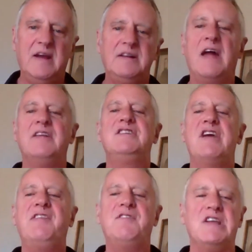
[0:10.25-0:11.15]
Now, the
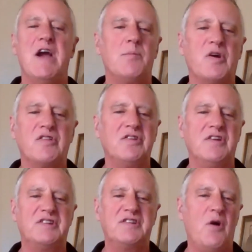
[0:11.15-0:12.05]
death of a young person
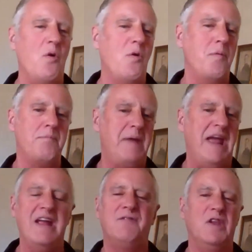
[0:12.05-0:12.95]
is so
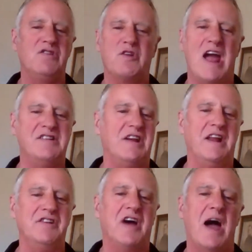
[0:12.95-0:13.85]
painfully tragic
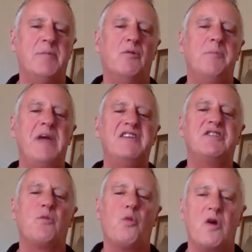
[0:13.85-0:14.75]
anytime, but what makes
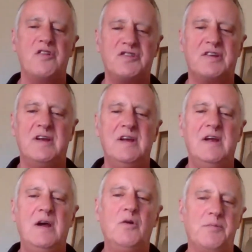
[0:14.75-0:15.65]
it worse
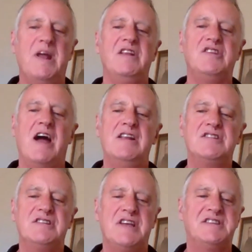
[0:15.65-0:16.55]
with meningitis
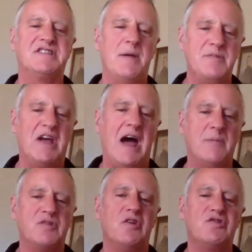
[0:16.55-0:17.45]
is that
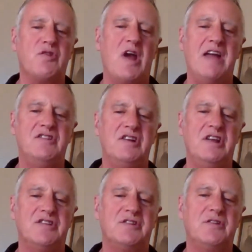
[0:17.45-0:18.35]
sometimes those
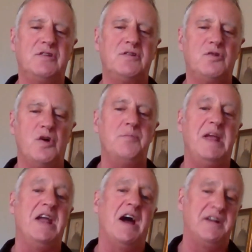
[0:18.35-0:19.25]
tragedies could
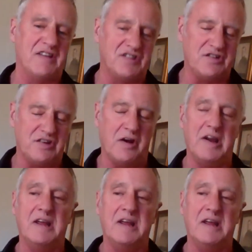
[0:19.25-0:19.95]
be unnecessary.